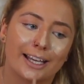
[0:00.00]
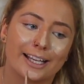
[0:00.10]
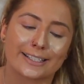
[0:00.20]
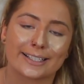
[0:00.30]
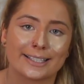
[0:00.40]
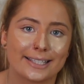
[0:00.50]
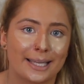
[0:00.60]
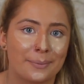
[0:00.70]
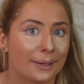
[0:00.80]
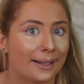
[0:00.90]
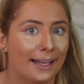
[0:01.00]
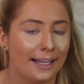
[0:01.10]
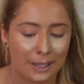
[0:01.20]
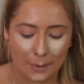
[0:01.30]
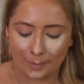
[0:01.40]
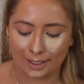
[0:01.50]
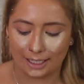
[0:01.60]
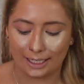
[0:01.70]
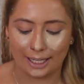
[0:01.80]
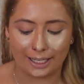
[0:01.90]
As you can see, we got
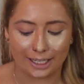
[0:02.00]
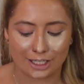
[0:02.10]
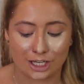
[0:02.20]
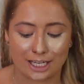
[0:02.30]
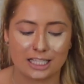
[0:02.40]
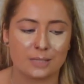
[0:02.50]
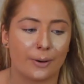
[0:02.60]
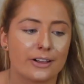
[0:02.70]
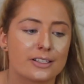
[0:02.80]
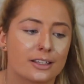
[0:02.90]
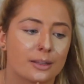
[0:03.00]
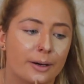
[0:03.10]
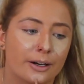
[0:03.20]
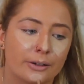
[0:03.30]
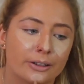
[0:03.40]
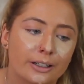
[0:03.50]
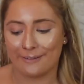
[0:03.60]
a lot of chin spots at the moment.